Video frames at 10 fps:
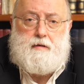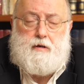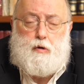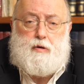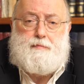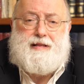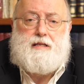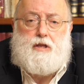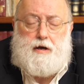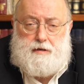who would
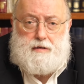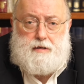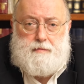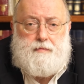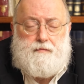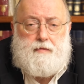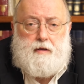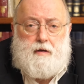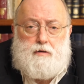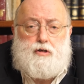build tunnels
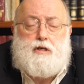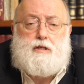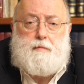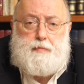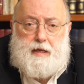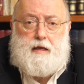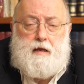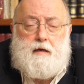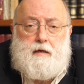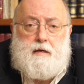just to be